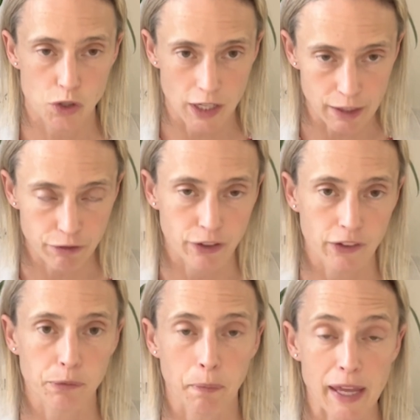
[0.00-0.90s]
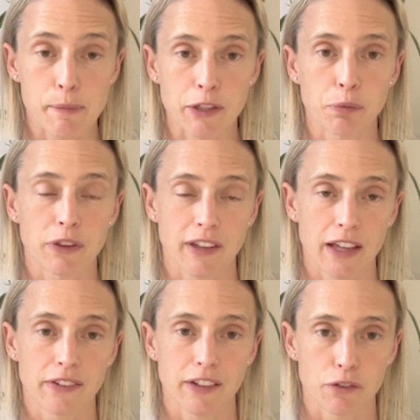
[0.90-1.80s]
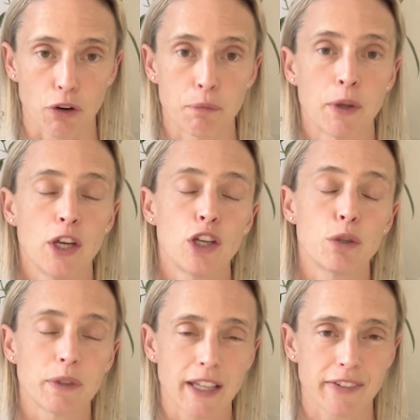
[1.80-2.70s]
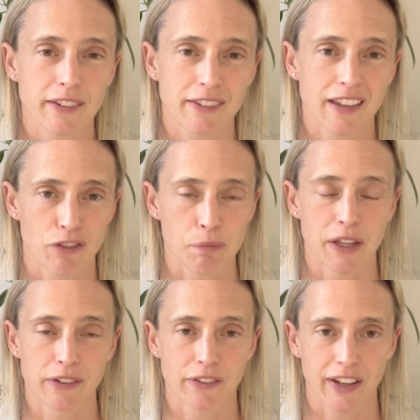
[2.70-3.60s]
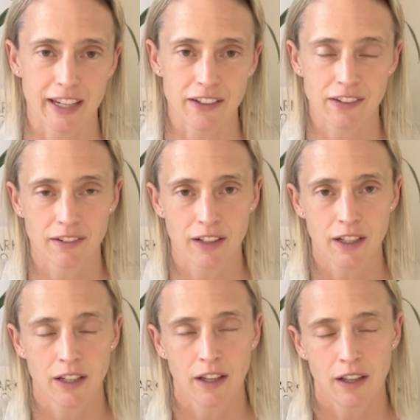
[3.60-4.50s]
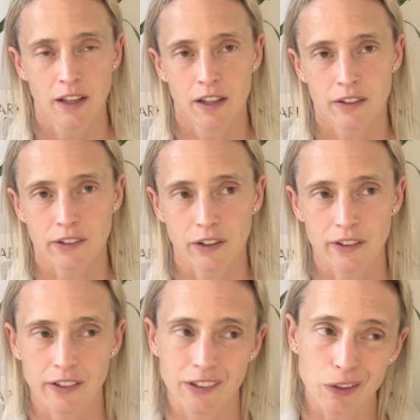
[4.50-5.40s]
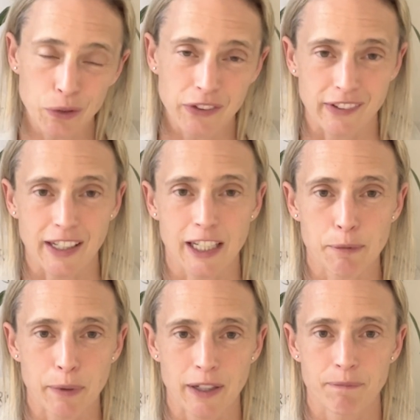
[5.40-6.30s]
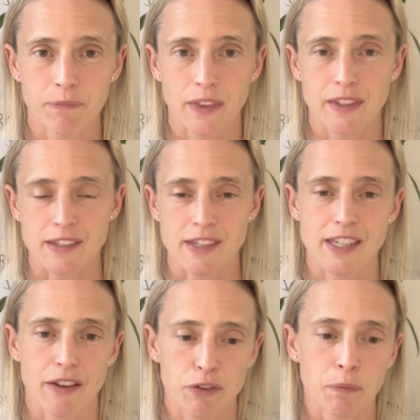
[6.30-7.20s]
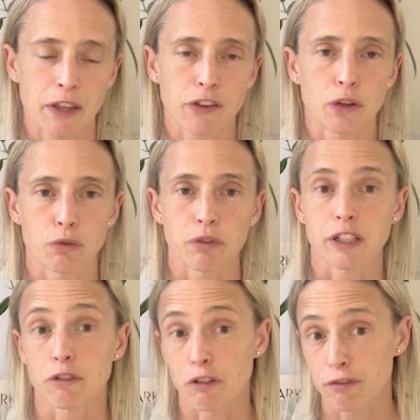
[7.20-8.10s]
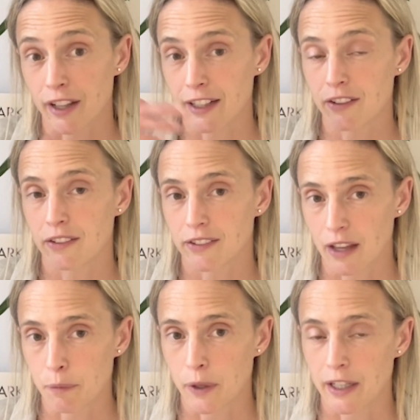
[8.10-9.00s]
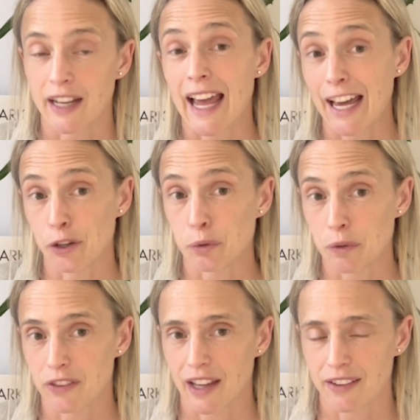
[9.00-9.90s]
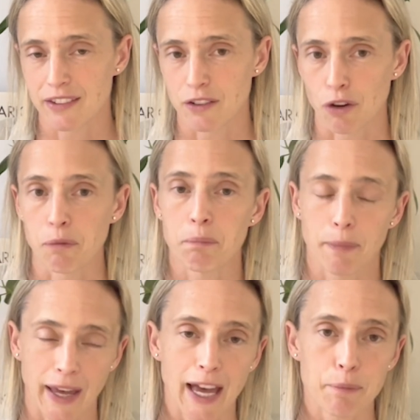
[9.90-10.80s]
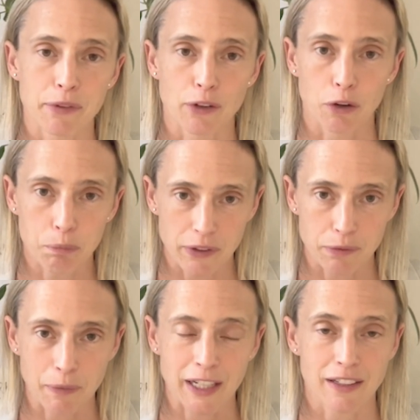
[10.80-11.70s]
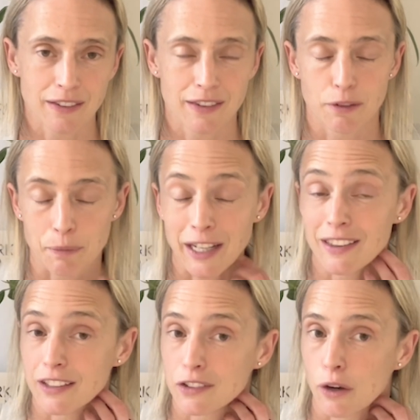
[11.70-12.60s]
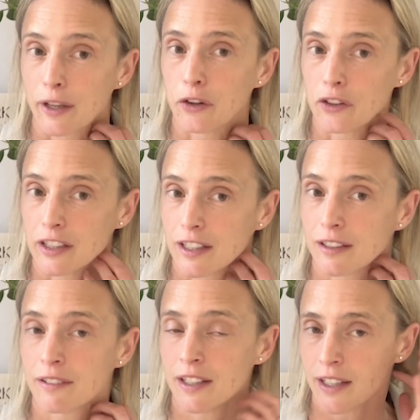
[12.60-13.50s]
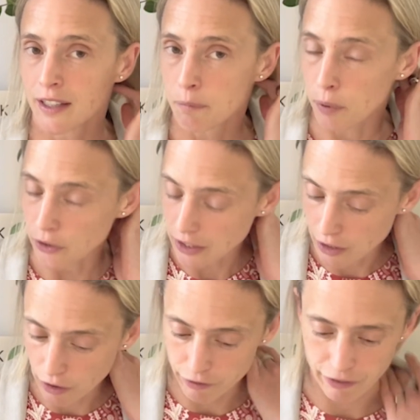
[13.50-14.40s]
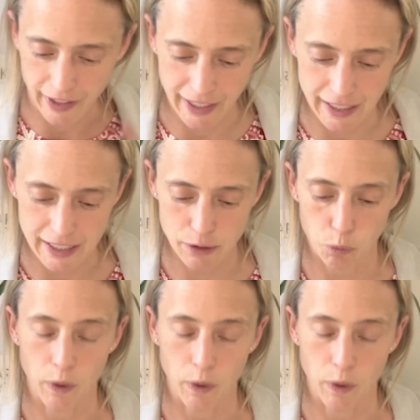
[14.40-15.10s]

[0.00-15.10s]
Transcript: infants, babies with Down syndrome, who were less than 7 months of age. So that's a good study, but does a 7-month-old really reflect an adult with Down syndrome? Perhaps not, because there are many things going on in the body of a